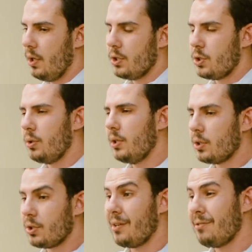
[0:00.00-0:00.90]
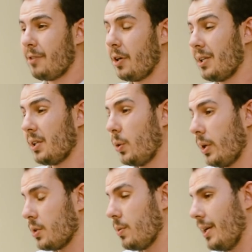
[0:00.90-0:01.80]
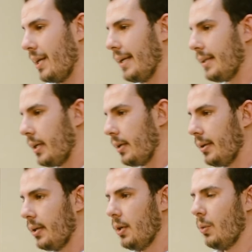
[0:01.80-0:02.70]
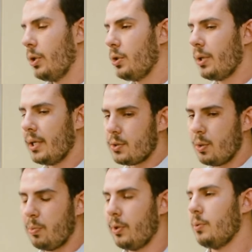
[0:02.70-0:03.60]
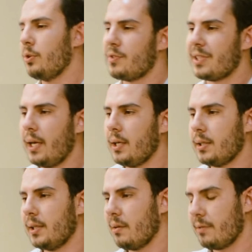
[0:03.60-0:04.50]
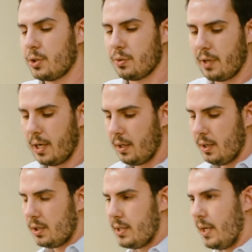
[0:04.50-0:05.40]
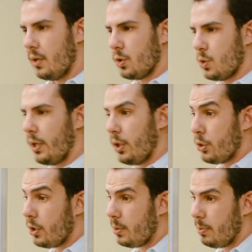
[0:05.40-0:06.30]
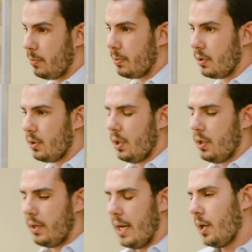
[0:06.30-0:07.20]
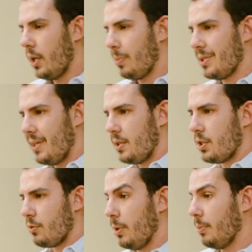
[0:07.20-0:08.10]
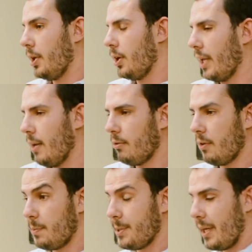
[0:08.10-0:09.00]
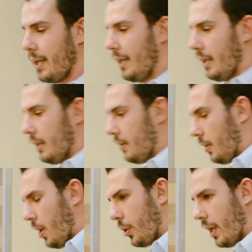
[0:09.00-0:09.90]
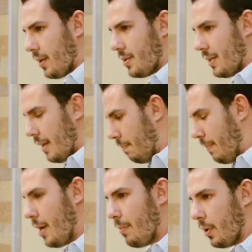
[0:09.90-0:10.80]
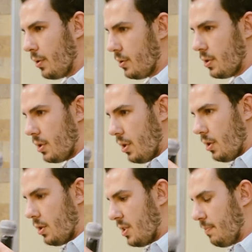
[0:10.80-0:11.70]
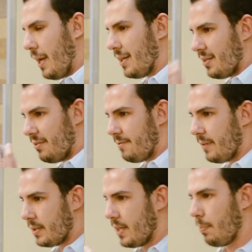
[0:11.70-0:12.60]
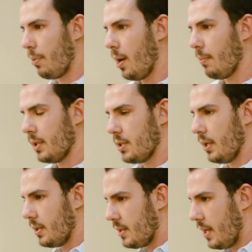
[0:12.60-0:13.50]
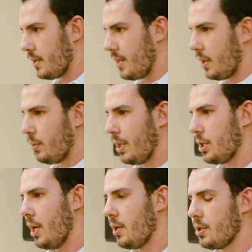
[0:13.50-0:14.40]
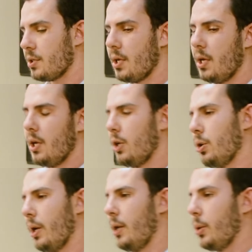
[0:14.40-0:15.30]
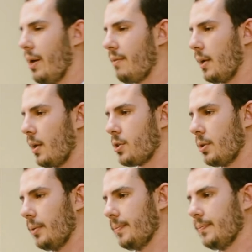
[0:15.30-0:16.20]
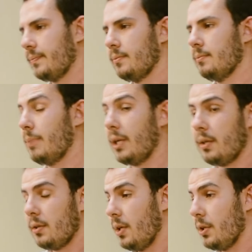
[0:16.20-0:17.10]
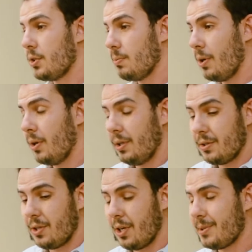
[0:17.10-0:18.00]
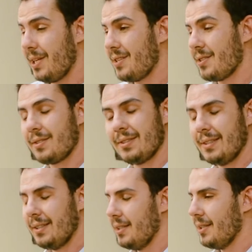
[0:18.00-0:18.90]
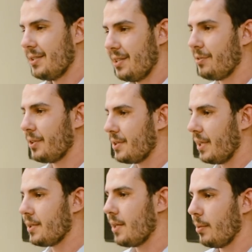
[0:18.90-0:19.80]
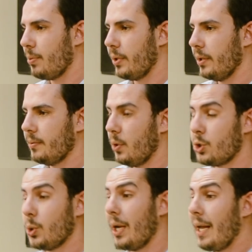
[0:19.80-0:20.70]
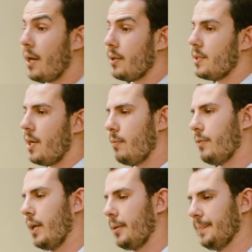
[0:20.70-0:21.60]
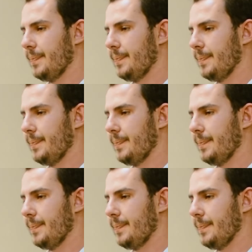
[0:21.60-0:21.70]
So you need to try and figure out the quickest way to get there. When you get to a point where you've scaled enough that you've got 10 or 20 or 30 people, now that percentage of people that are game developers that can go down to that bare bones space to fix that problem and to understand exactly what that challenge is, you have that luxury. But in startup stages, it's difficult to get to that point or to allow the time for that.